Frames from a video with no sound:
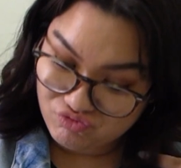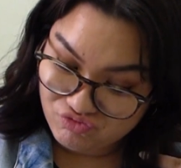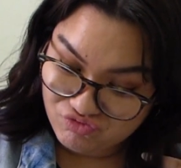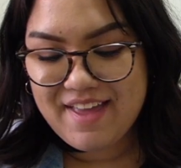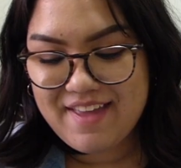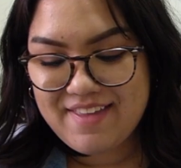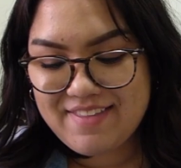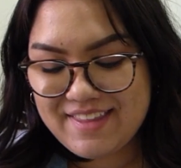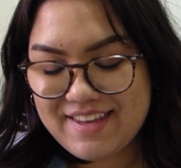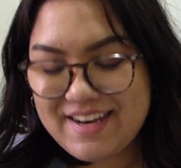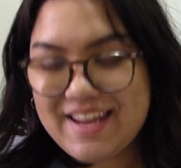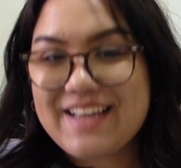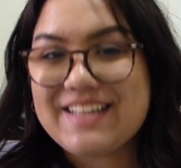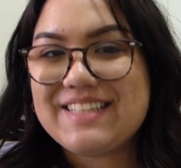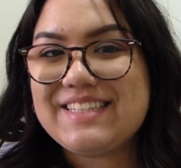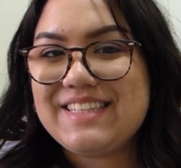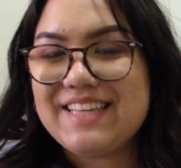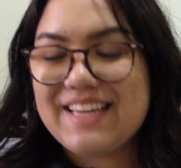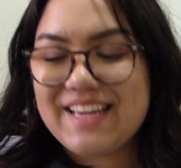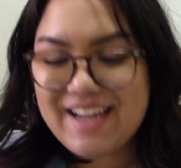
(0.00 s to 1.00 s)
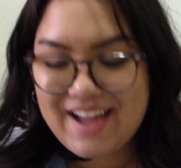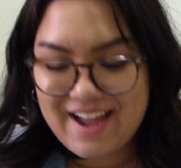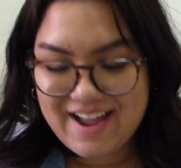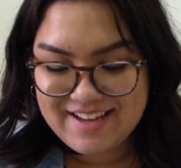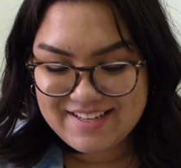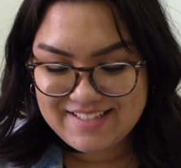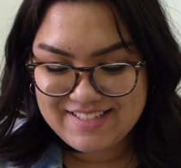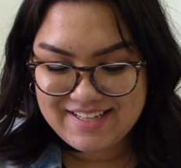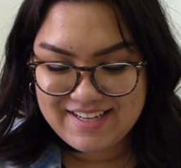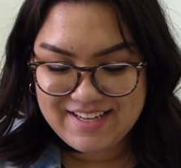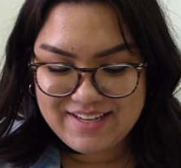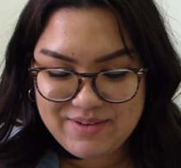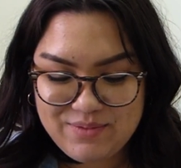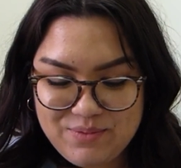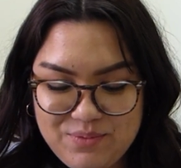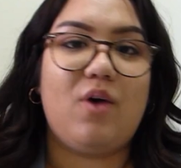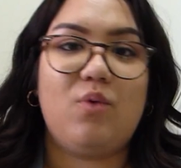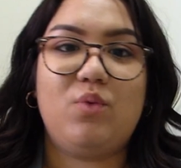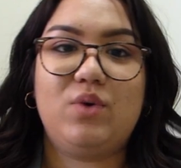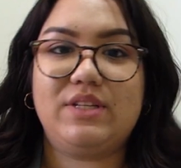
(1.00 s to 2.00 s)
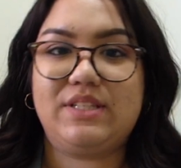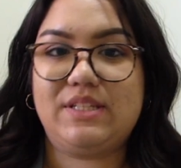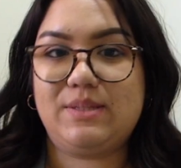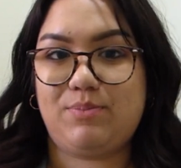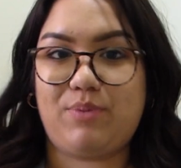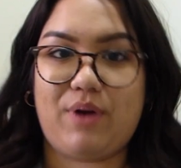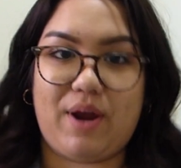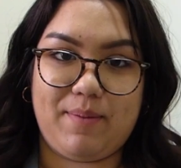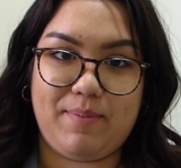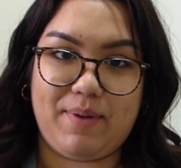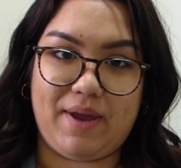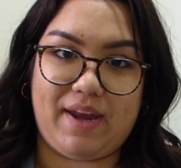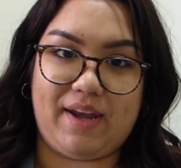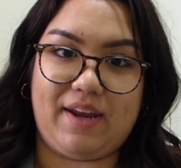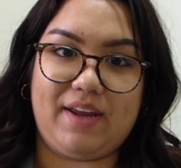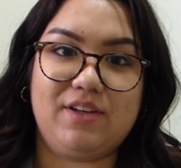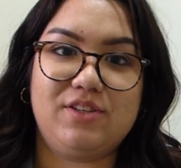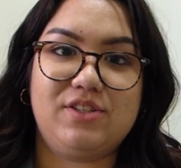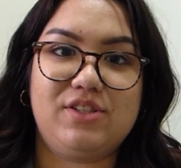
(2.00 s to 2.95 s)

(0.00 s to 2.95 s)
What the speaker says: And the next thing I did was spray painting.